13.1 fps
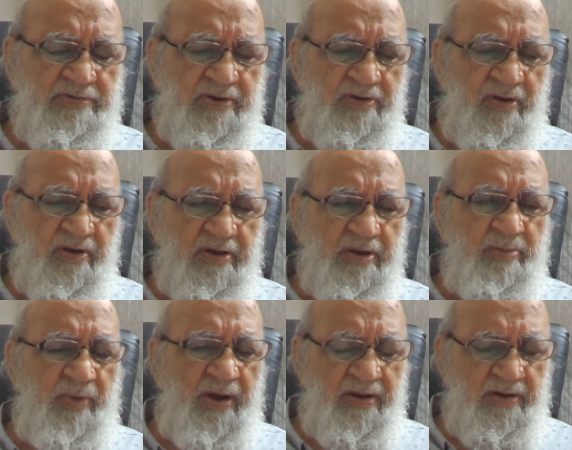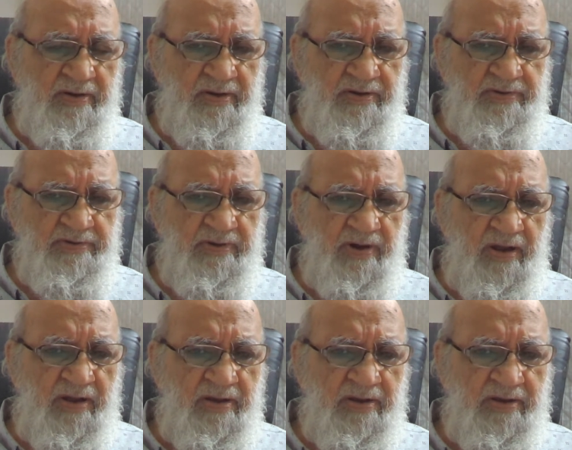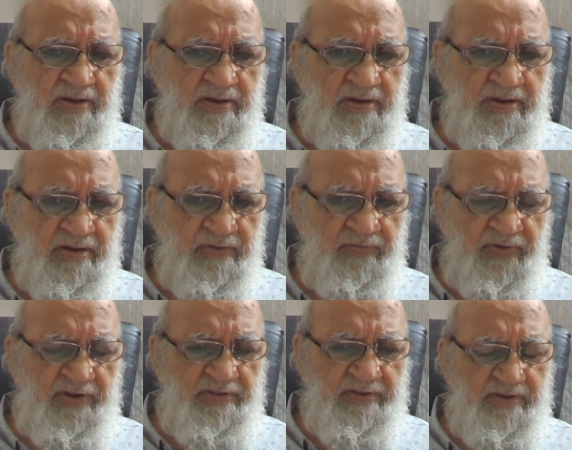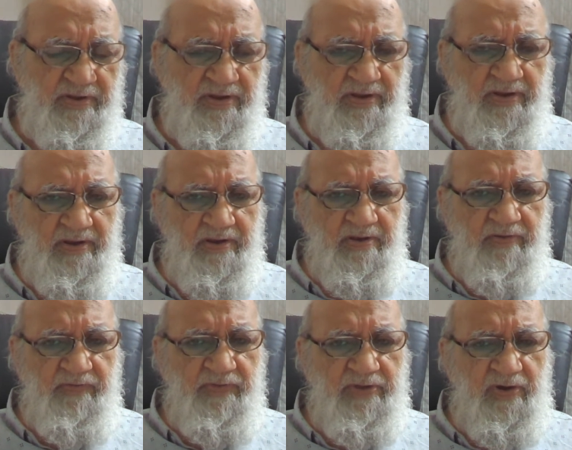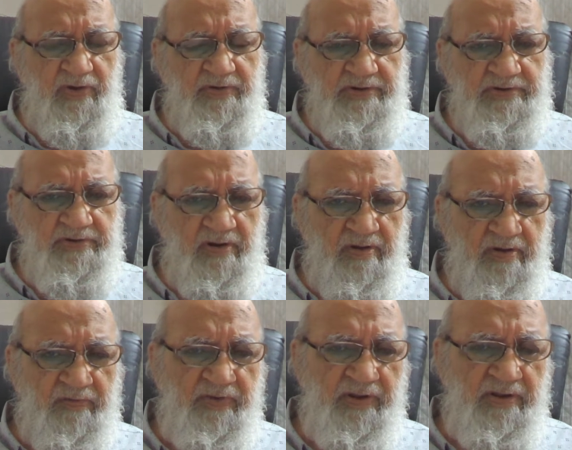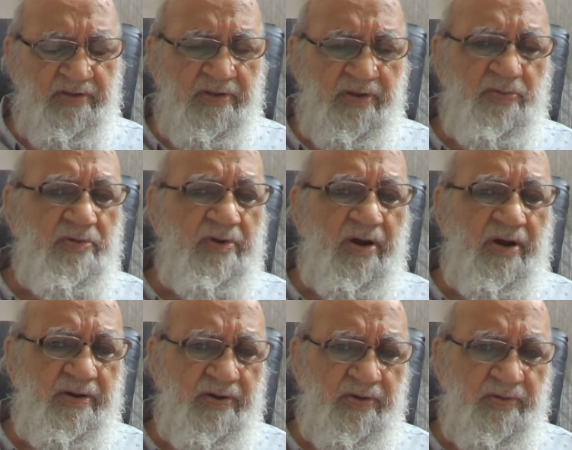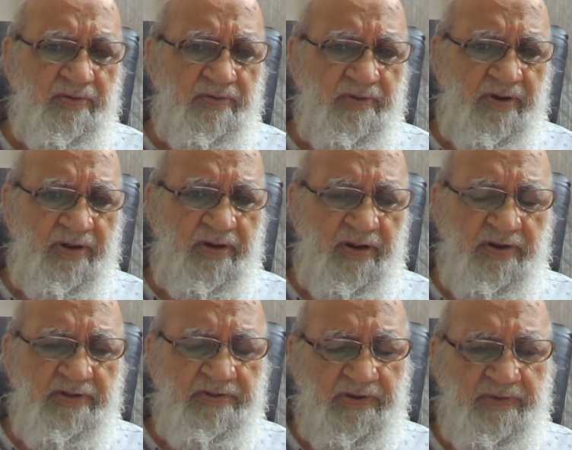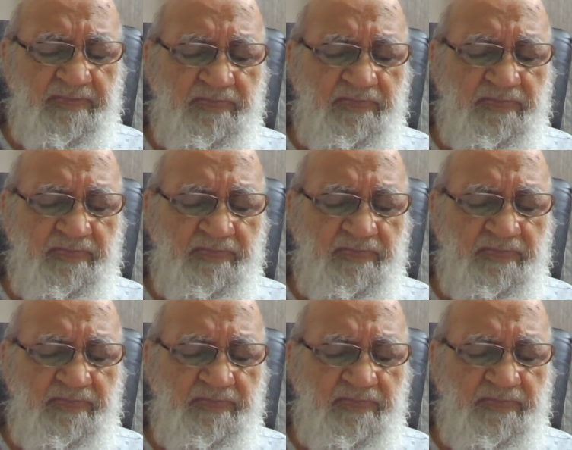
strong iman, a strong faith. Without a strong faith, they could not have done anything.